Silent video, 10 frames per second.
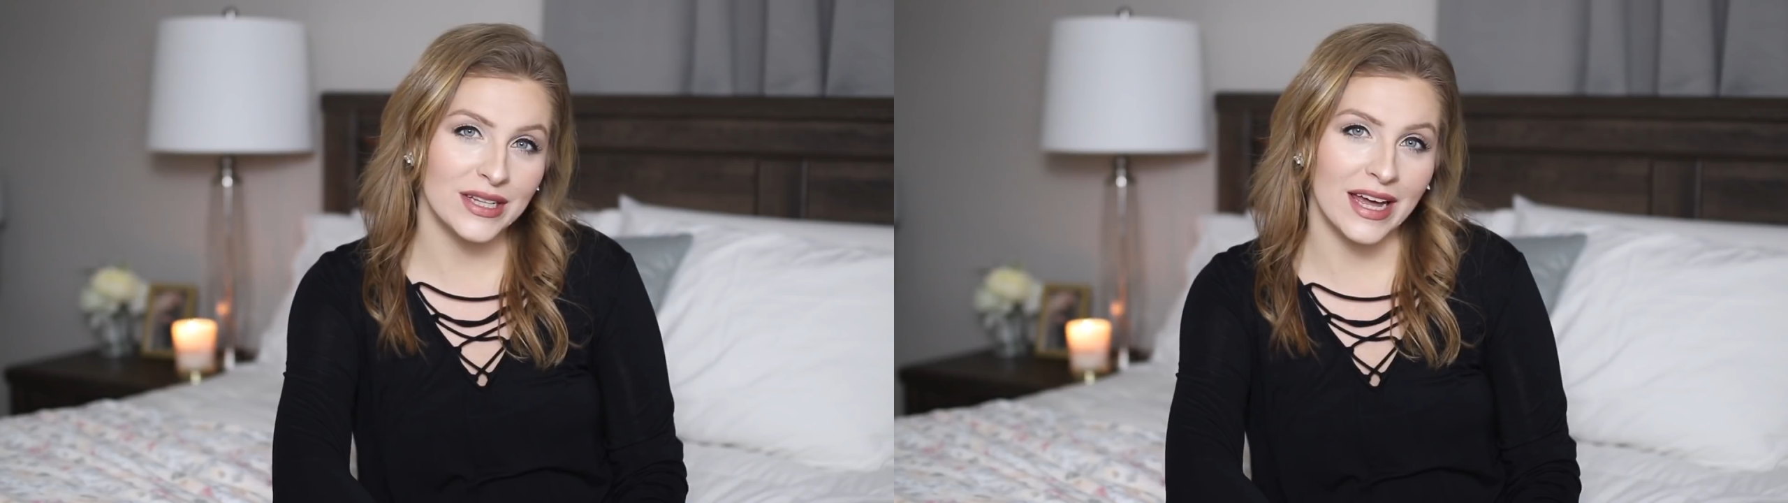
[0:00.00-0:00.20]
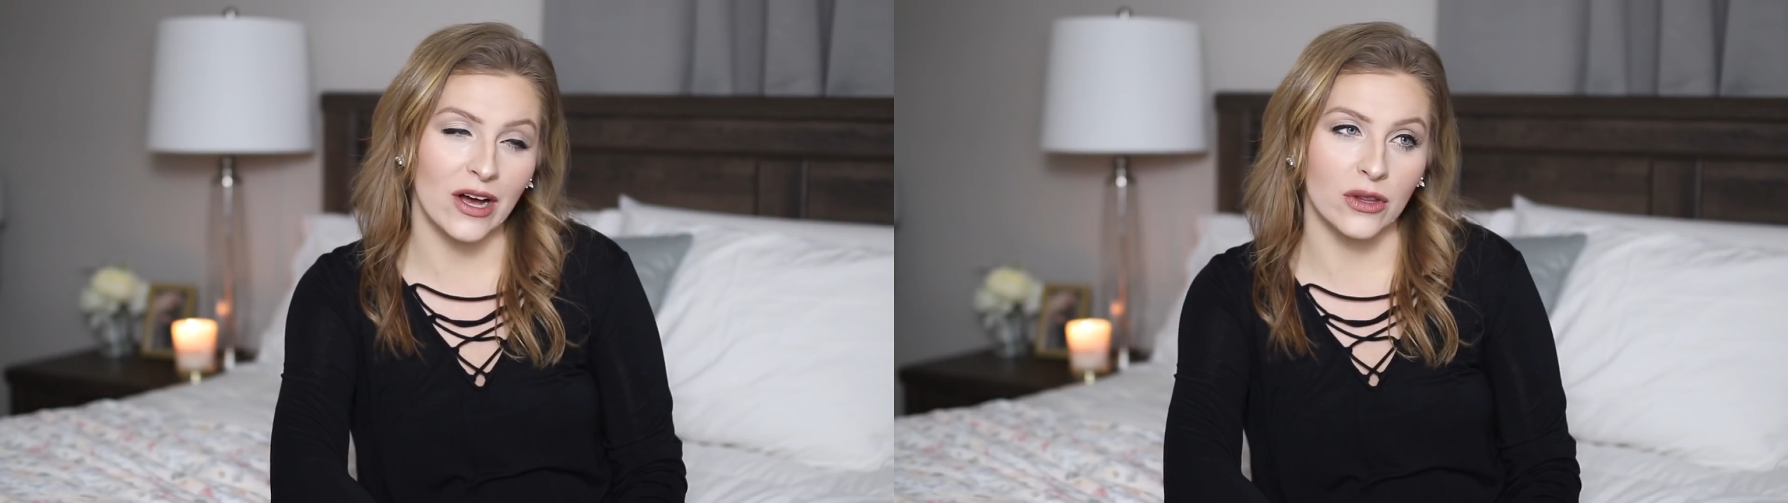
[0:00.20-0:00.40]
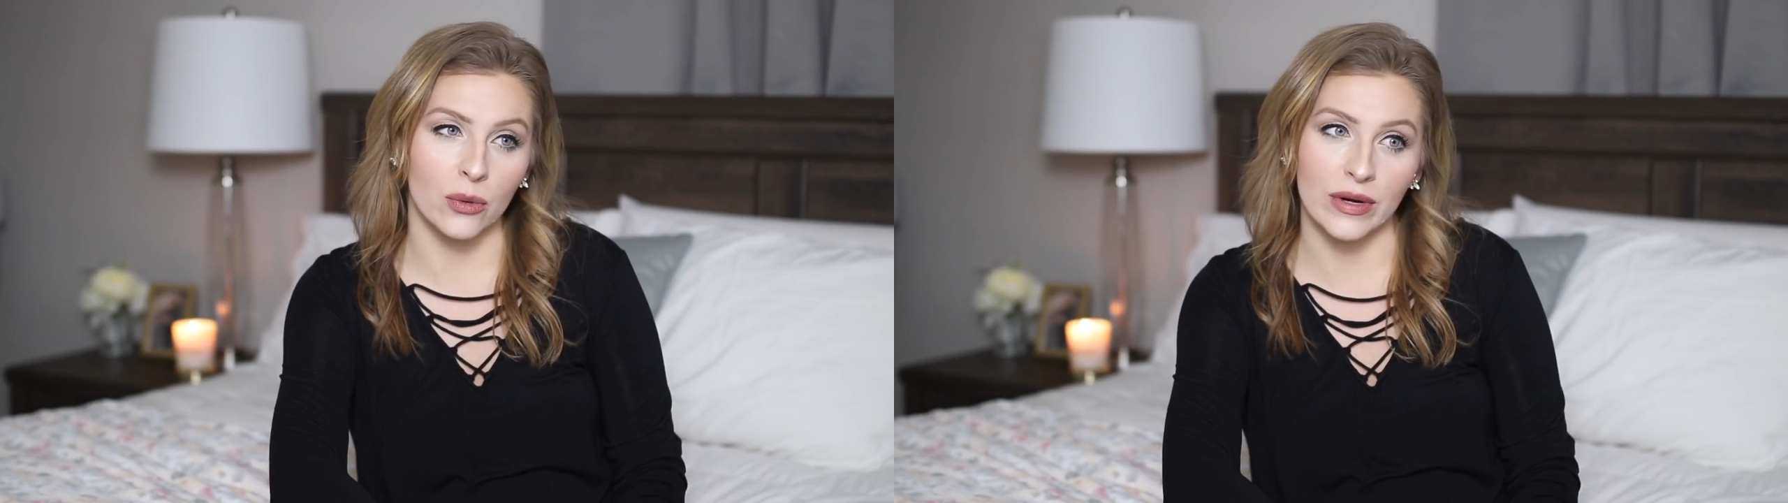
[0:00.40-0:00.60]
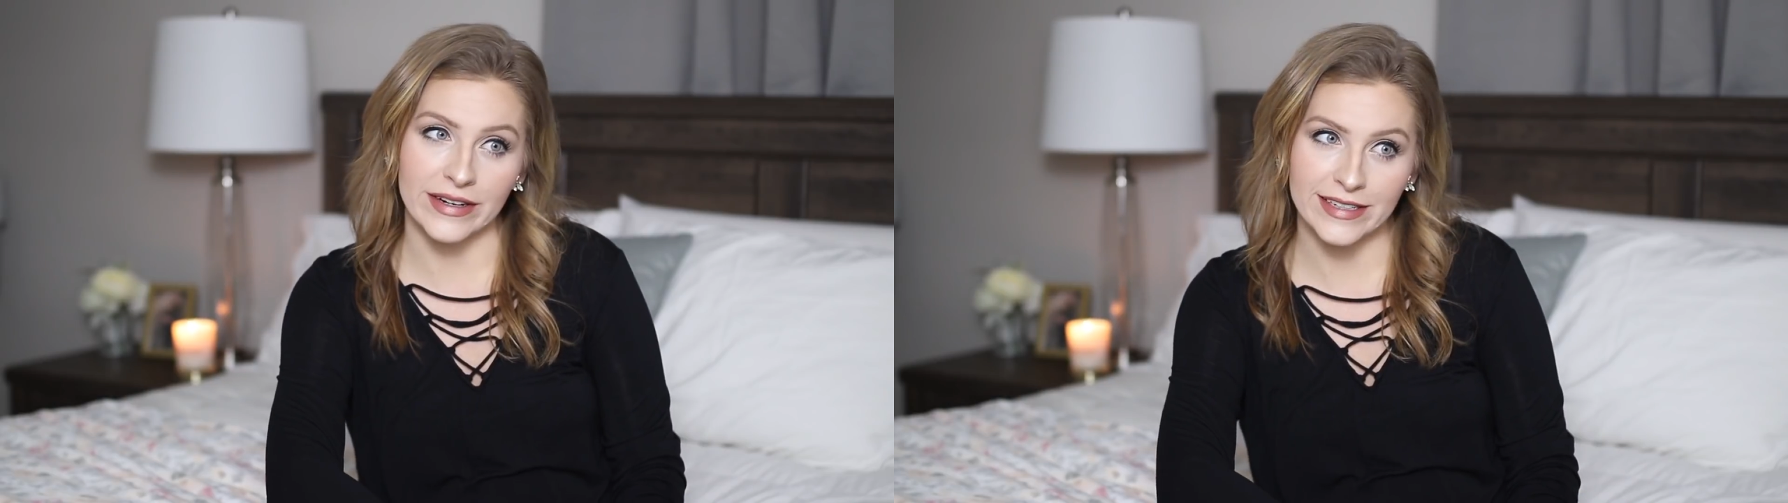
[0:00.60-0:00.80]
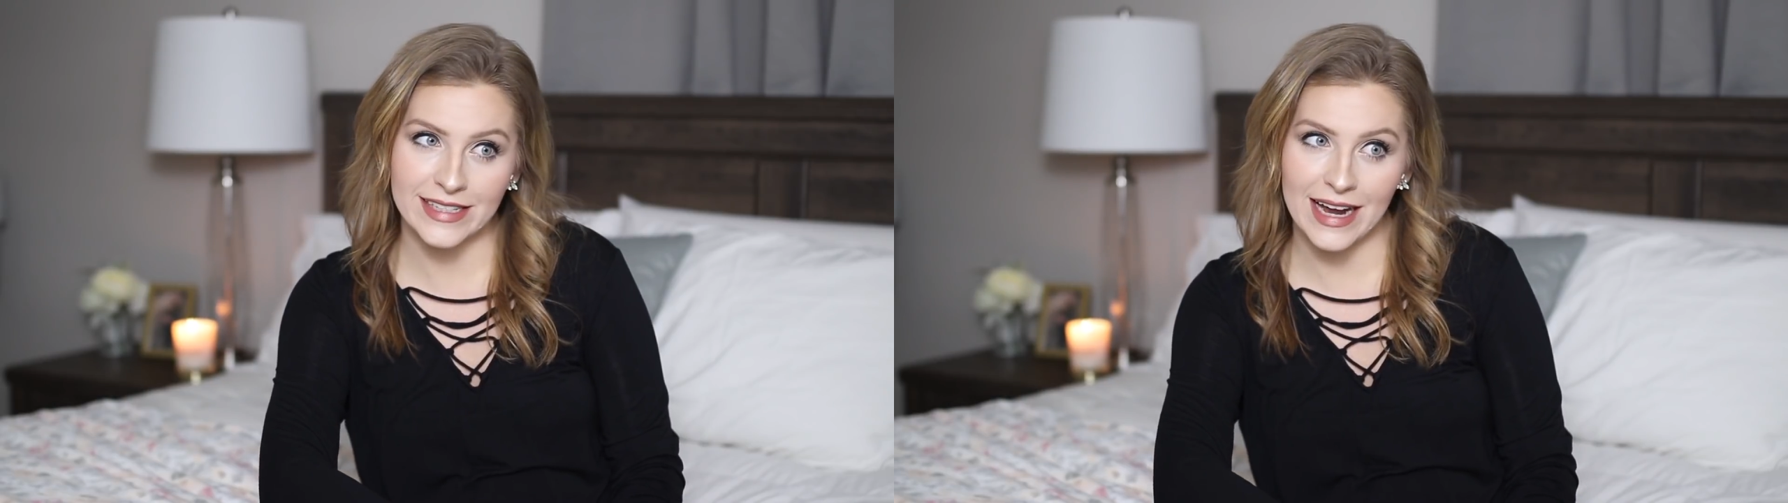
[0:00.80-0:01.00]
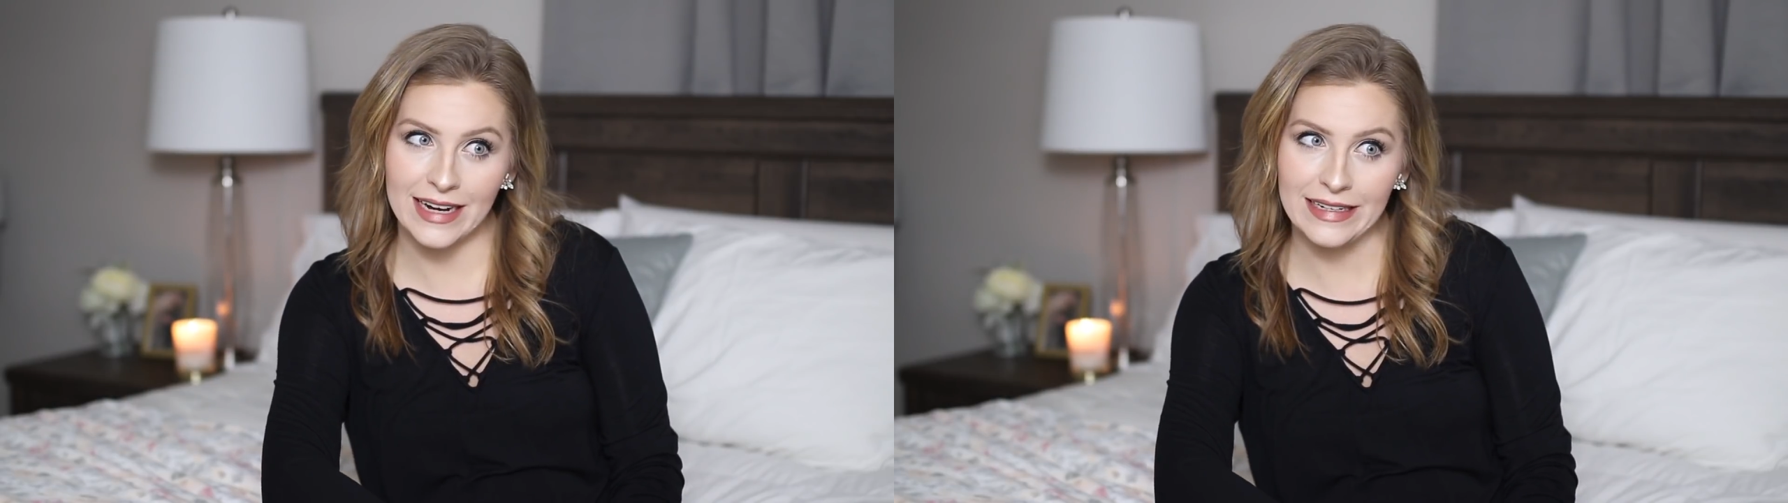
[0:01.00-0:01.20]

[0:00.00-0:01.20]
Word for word: like on the weird side,